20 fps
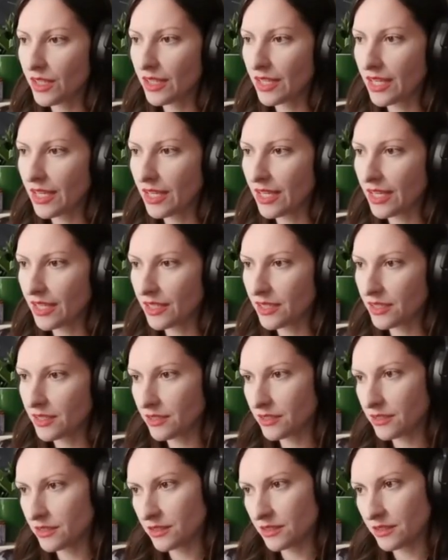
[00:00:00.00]

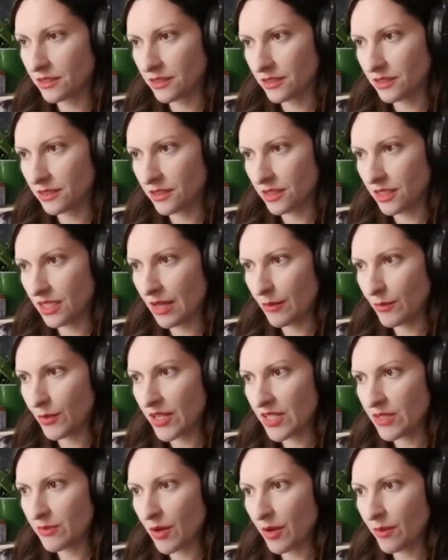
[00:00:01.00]
Okay,
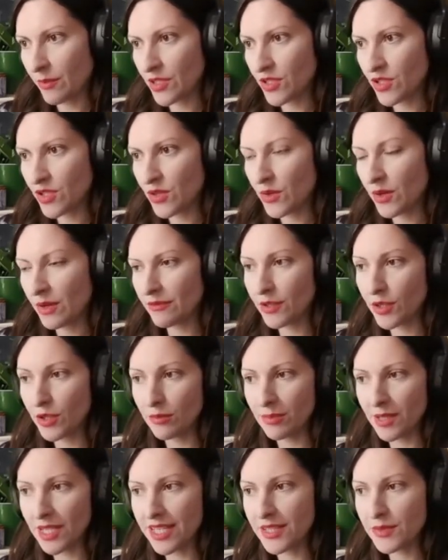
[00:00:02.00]
camera experiment 2. I'm
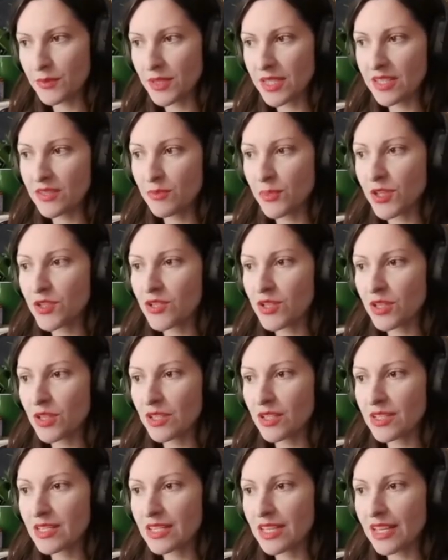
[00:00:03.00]
very pleased with this picture.
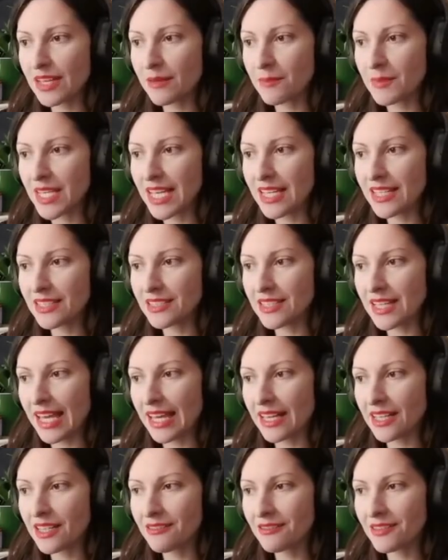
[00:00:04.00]
It looks like I'm getting the
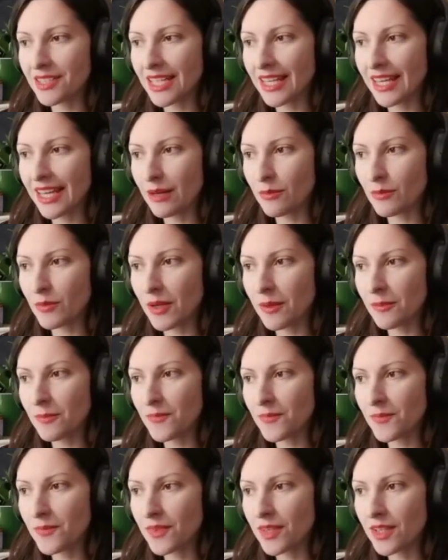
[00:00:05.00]
hang of the
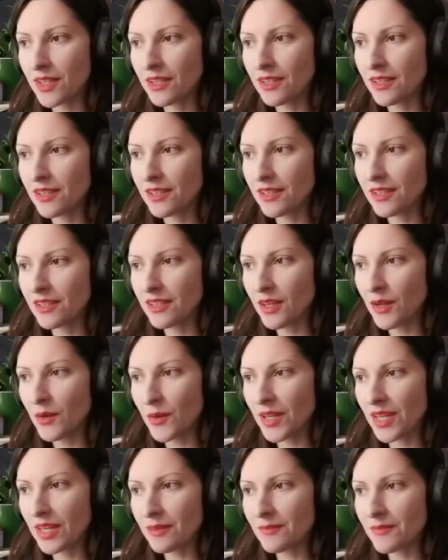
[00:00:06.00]
camera.
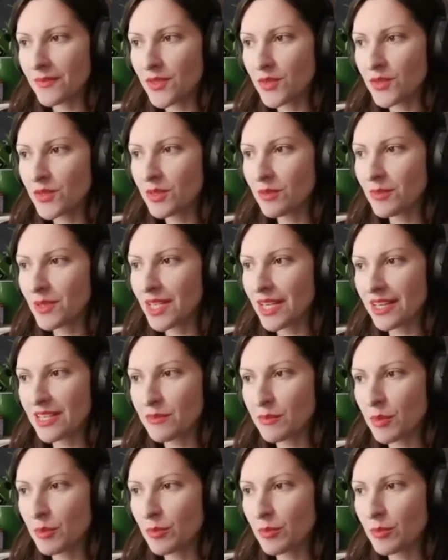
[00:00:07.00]
Okay, so somebody